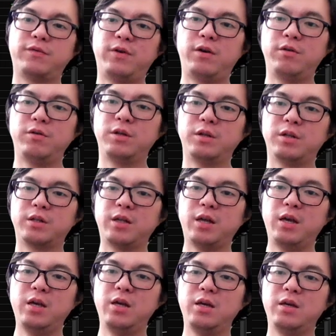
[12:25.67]
found in the
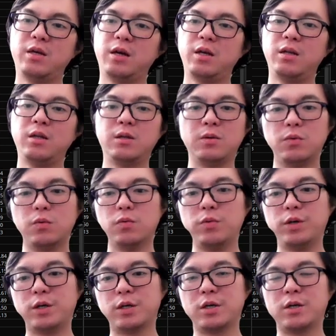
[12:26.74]
day and the
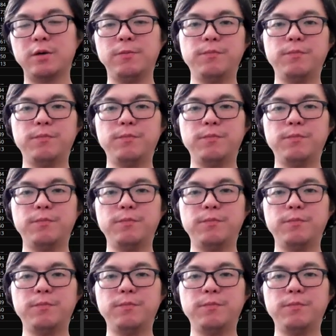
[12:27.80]
week.